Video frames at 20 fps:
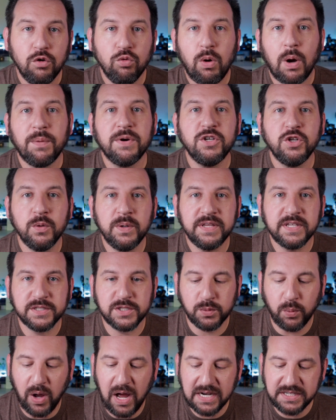While we're doing the
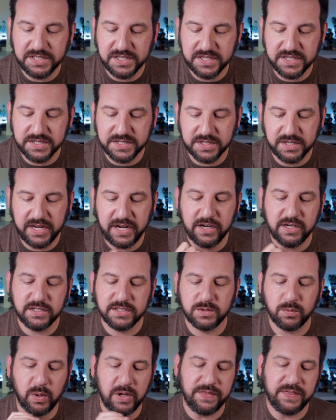swatches,
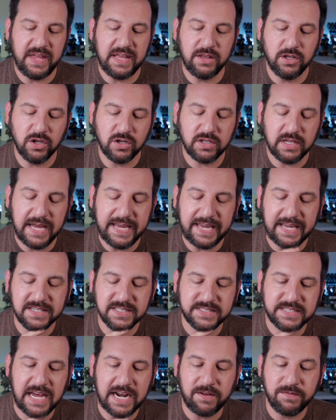here's what they look like
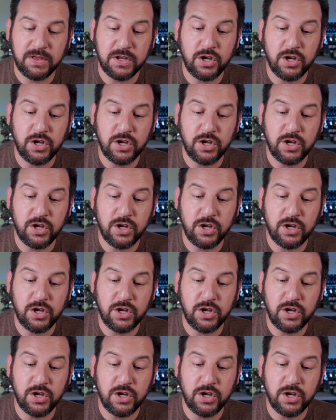inside of the